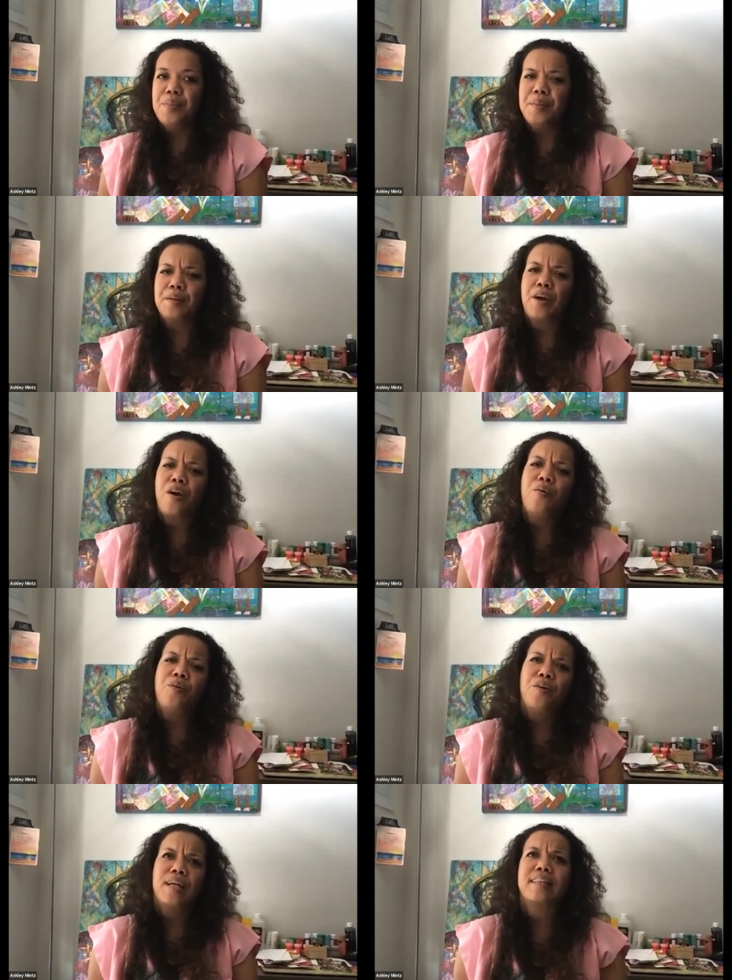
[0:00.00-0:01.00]
they're like, oh
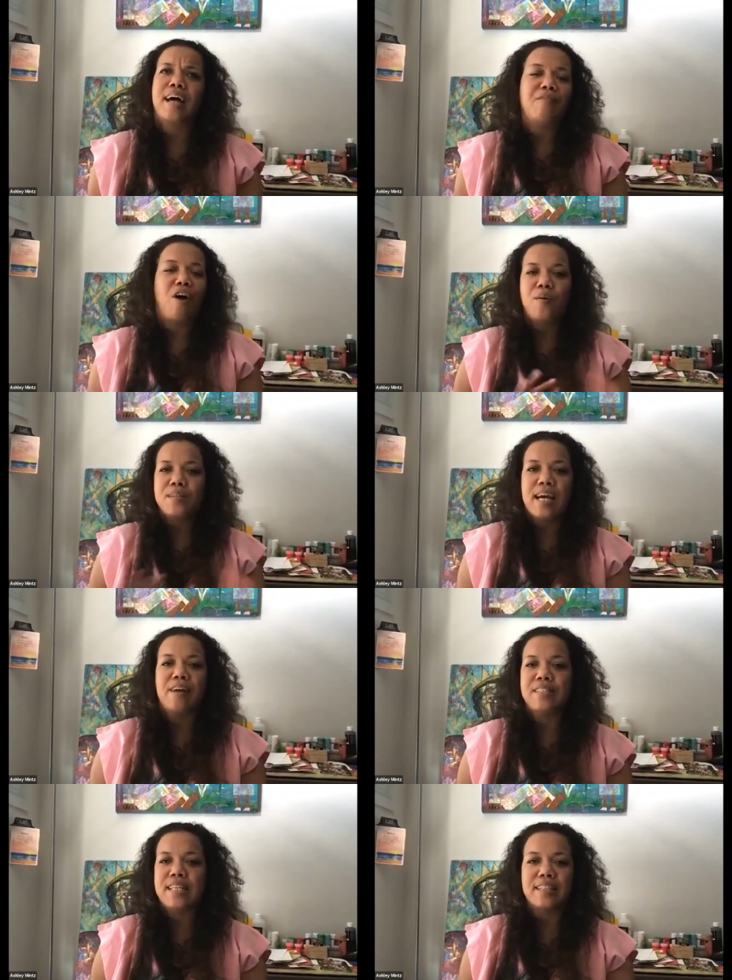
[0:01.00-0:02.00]
no, like I always
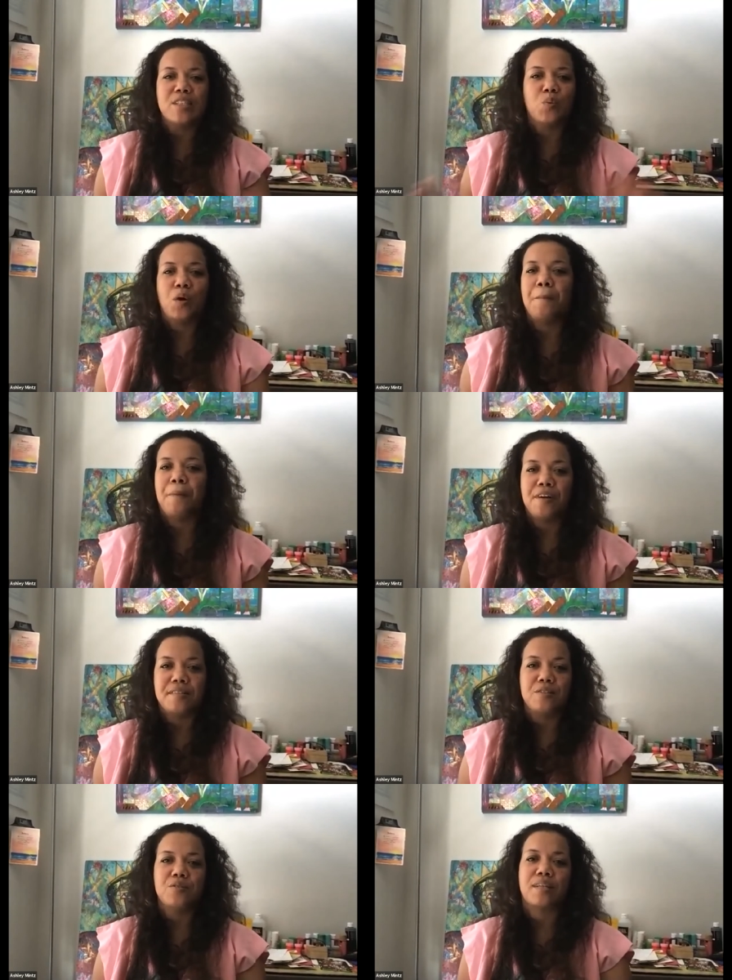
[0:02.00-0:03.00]
have at least one
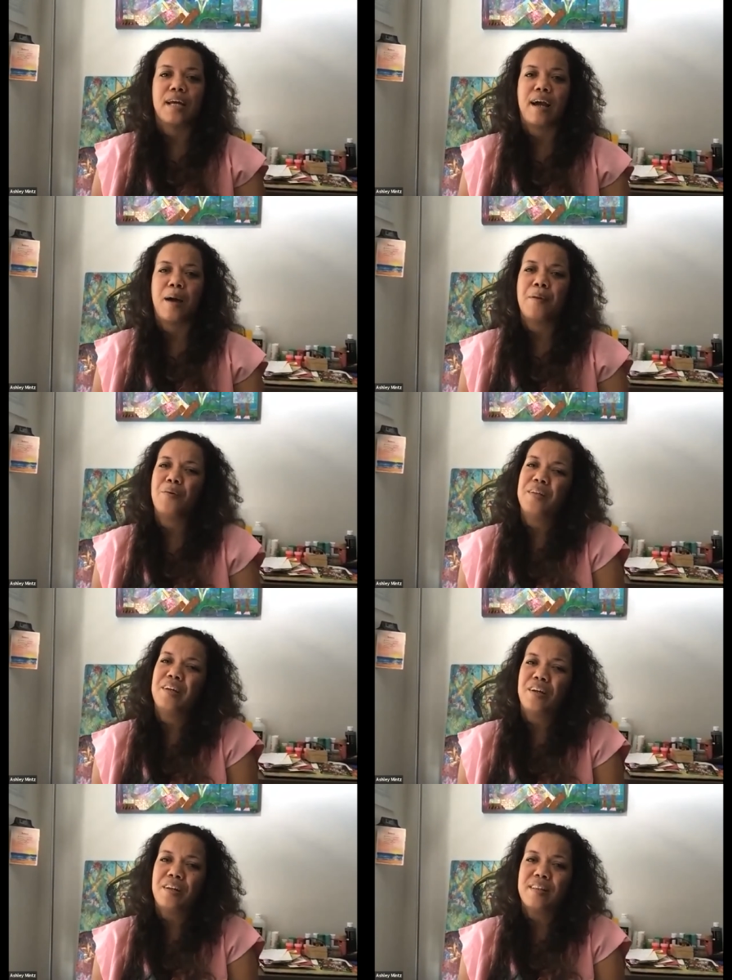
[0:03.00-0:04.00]
person who's like, I'm not
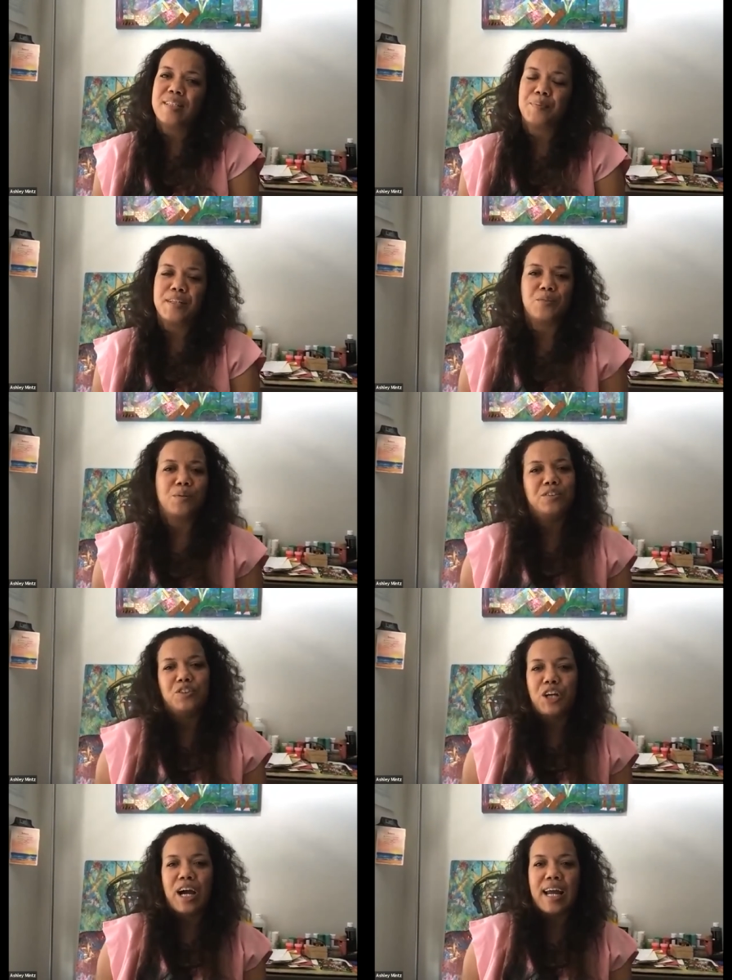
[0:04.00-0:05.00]
really good at this, but I just wanted
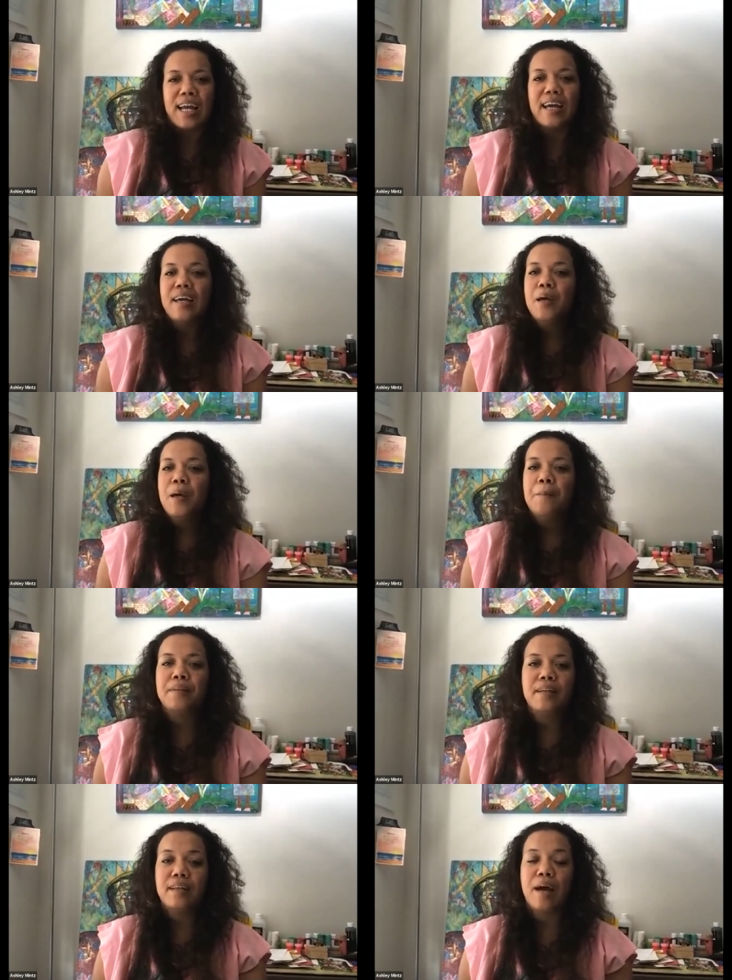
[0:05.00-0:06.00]
to try it. But
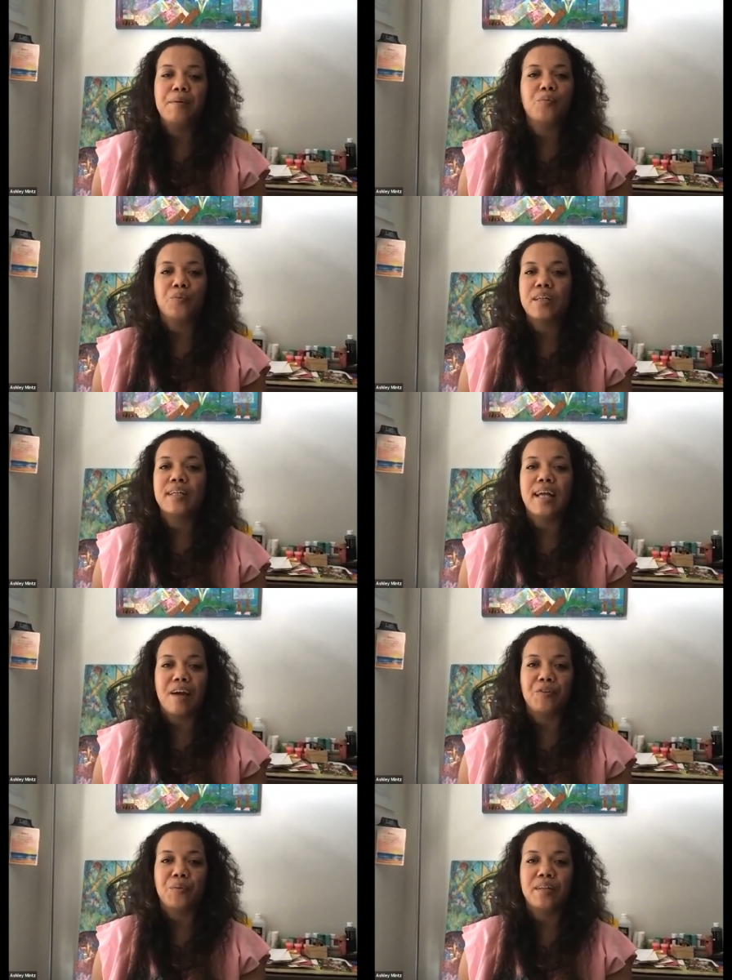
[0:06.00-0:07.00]
then, I mean, really
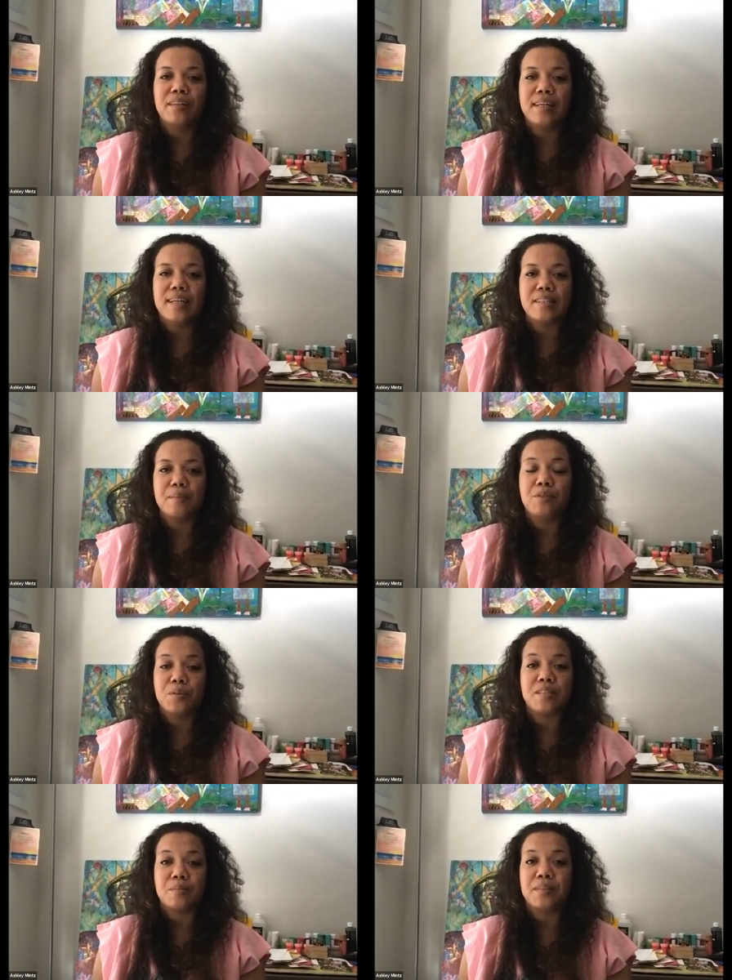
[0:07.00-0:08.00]
everyone ends up
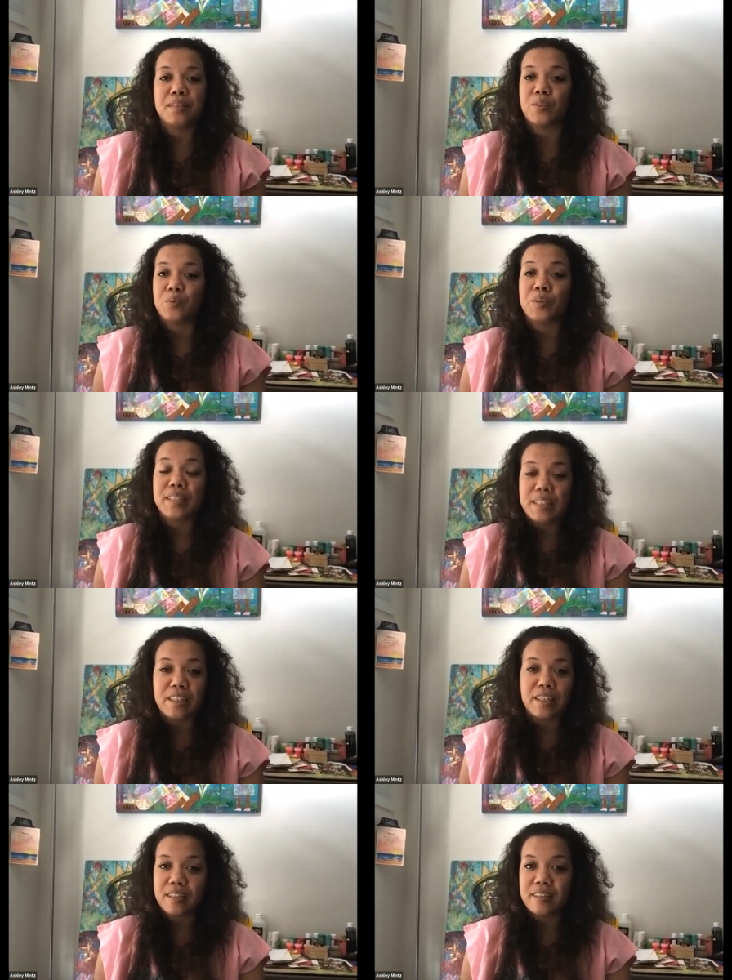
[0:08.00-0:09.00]
doing something like really
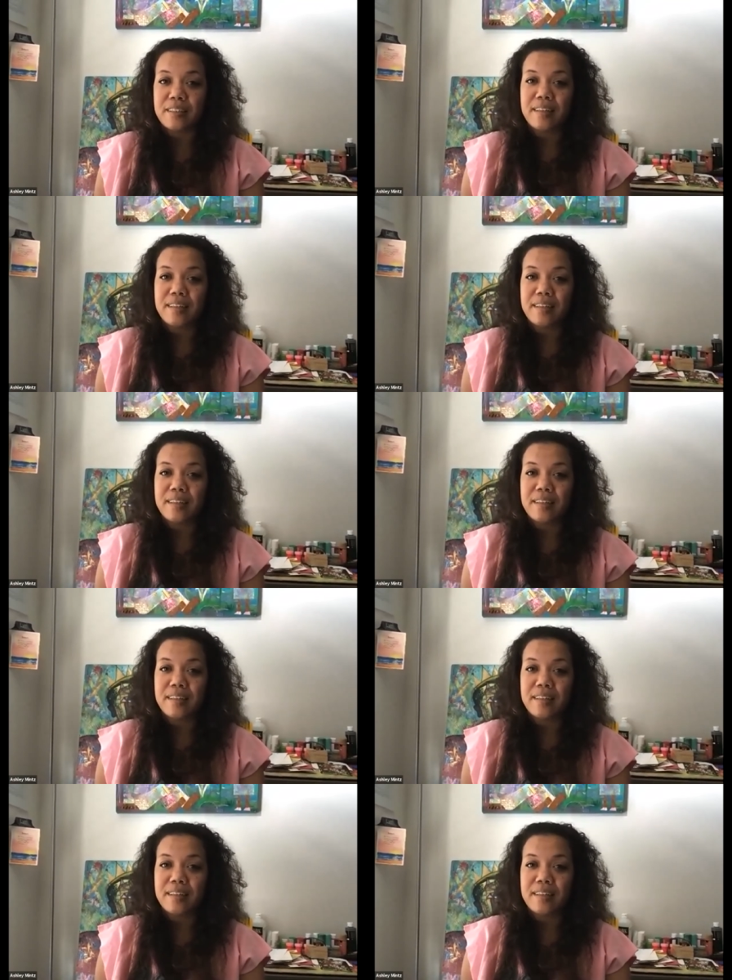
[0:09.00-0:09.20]
good,